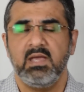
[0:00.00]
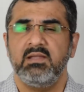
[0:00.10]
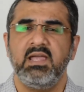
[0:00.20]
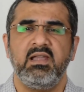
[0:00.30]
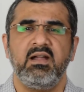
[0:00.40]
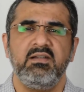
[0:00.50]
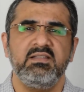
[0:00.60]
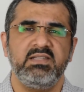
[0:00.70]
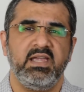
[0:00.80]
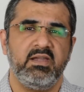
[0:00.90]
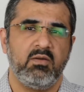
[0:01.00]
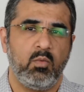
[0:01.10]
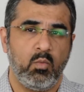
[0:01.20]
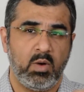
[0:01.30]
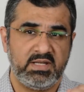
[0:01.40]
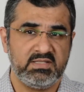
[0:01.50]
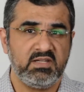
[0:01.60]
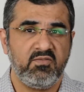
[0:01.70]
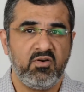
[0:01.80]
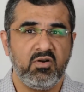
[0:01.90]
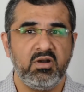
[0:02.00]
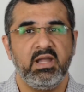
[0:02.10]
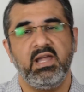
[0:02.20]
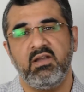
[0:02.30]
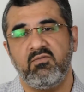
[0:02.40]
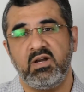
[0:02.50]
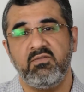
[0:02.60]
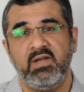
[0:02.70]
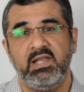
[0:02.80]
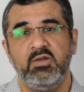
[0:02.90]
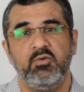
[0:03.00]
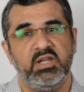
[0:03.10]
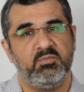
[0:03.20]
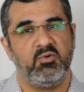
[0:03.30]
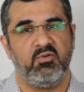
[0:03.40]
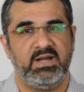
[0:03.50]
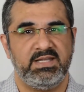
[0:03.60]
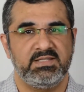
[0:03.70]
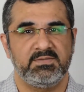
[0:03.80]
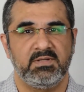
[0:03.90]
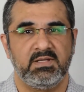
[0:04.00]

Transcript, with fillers: then understand what is it for and what value it provides.